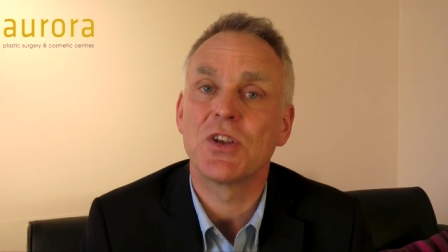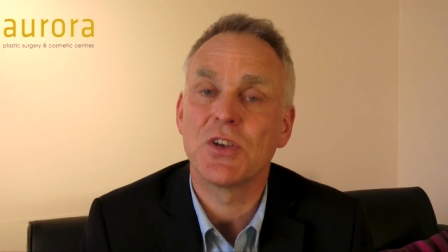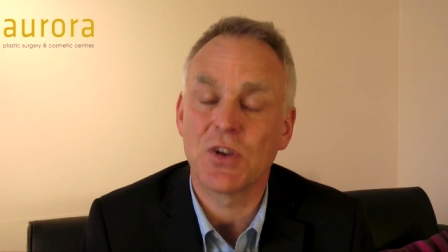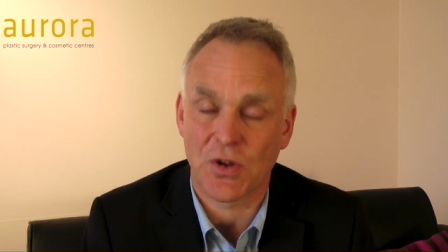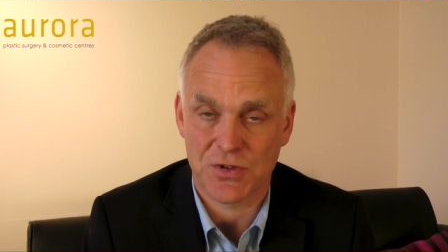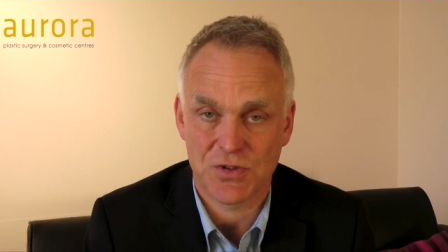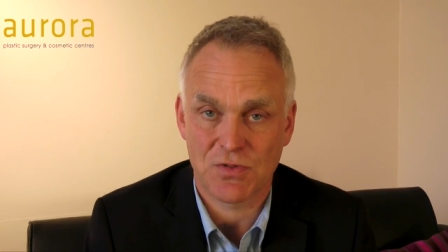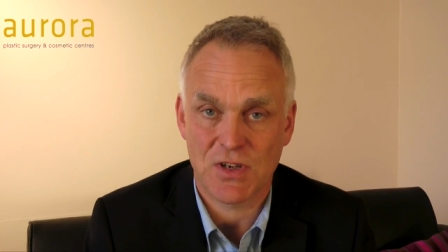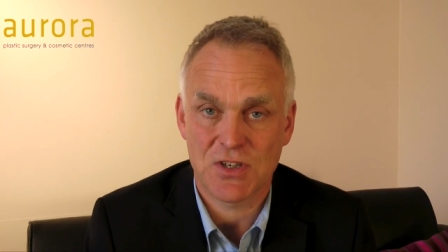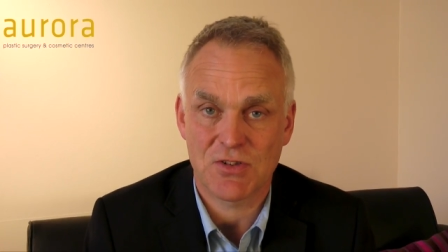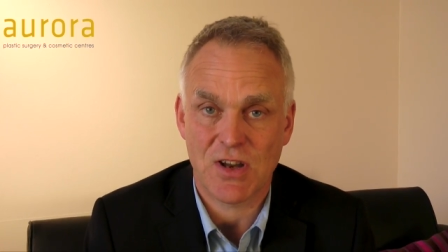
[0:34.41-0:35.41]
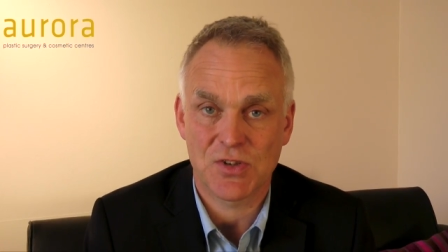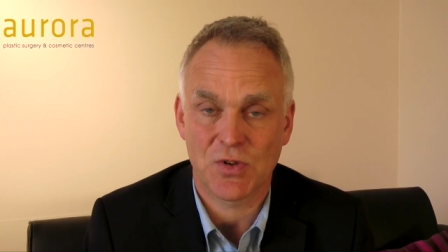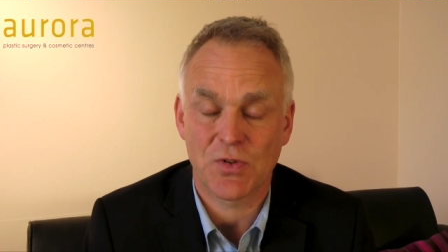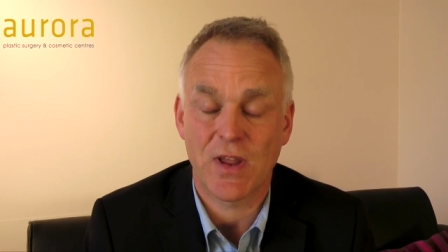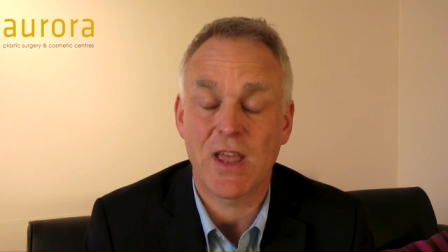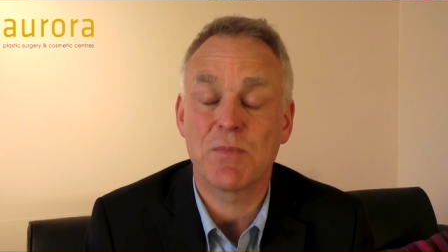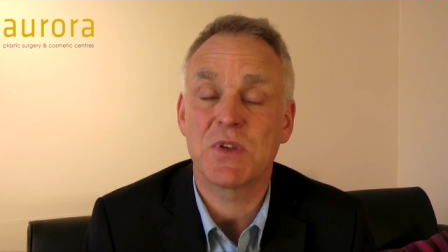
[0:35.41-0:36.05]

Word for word: not to re-stretch your ear,